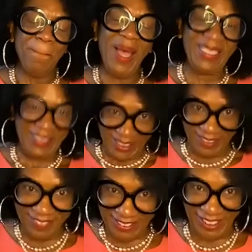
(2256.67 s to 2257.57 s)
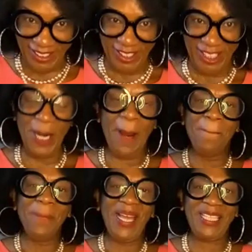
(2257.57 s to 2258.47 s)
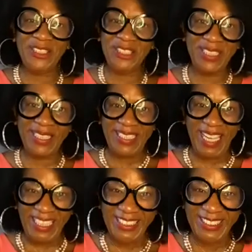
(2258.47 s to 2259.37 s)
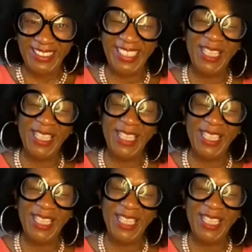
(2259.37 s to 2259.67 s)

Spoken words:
has given to her, and she said yes,